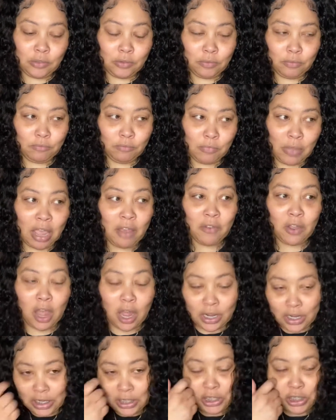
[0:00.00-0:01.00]
have
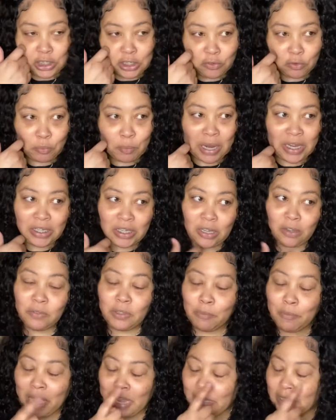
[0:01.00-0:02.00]
gone in just for myself to
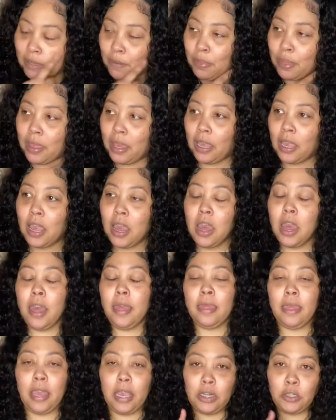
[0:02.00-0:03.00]
buy something,
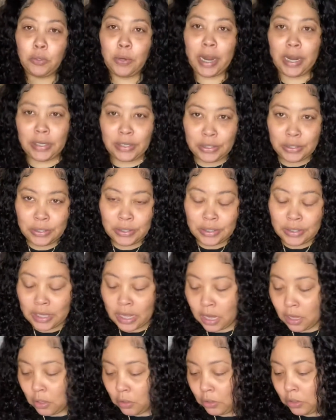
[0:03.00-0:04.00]
they try to
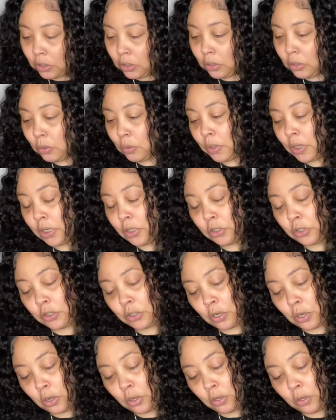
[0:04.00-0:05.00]
sell you and
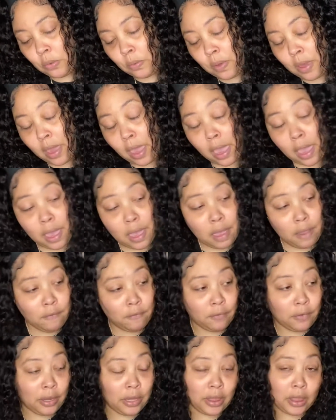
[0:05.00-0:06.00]
show you
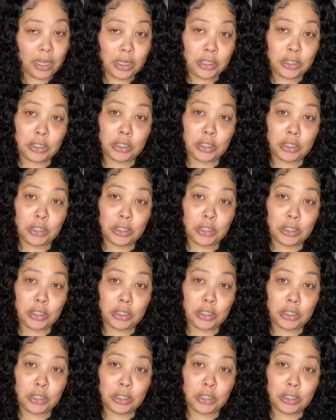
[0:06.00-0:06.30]
everything.